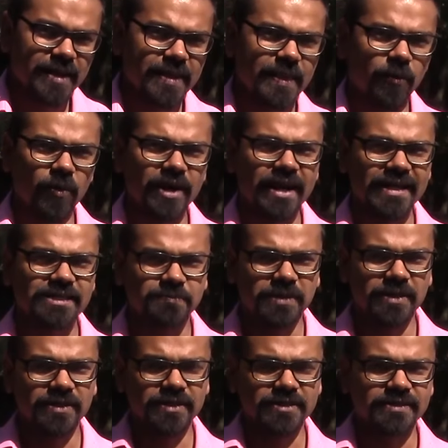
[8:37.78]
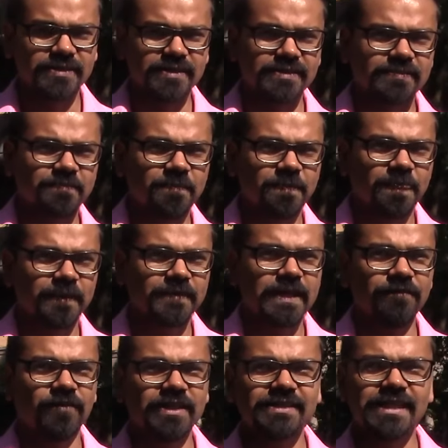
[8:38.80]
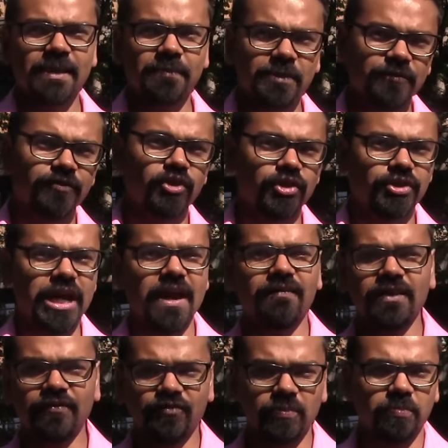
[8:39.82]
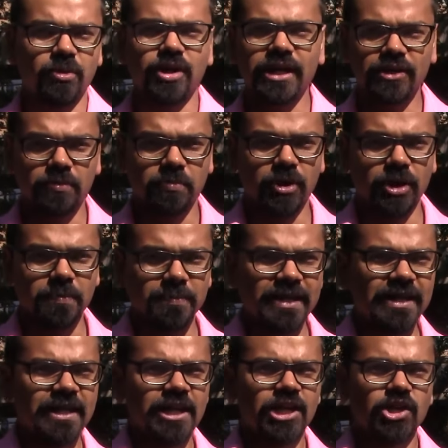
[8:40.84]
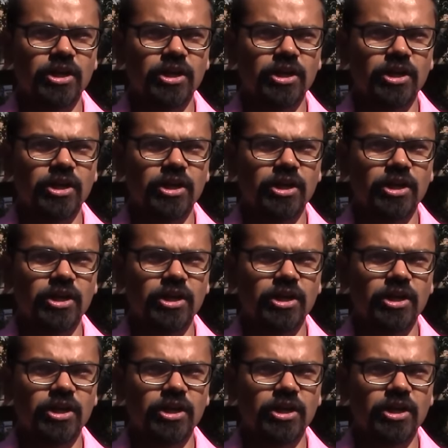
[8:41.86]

Now, what are experiences? Say, for example, if you go traveling from point A to point B,